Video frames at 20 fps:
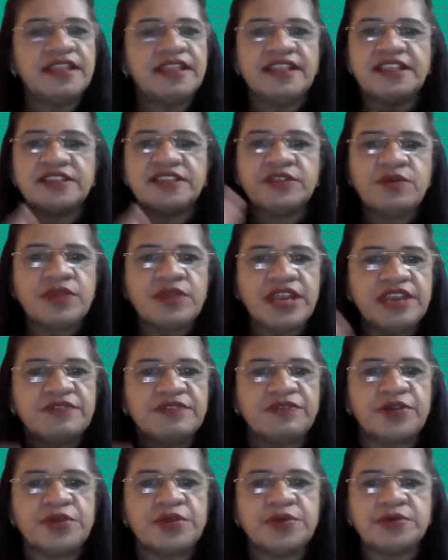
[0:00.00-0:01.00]
there's no
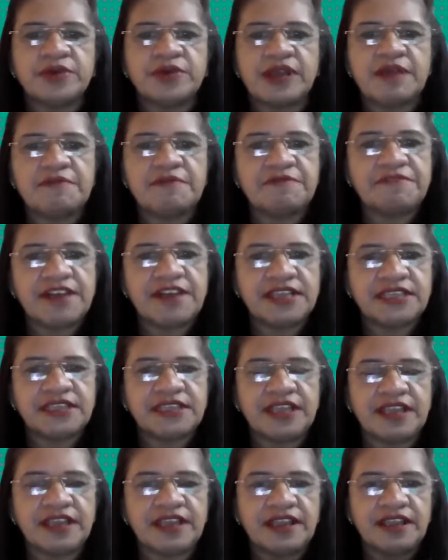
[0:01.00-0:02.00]
need for you to come
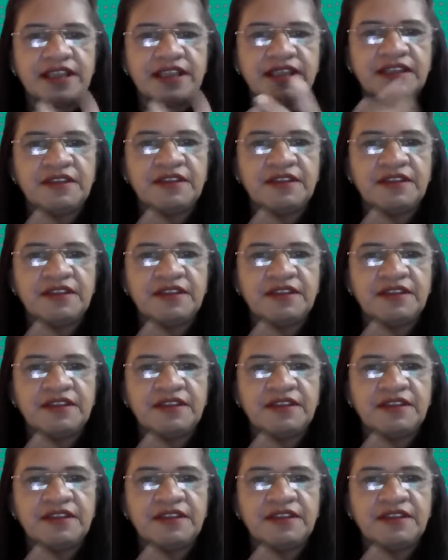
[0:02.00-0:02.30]
fasting.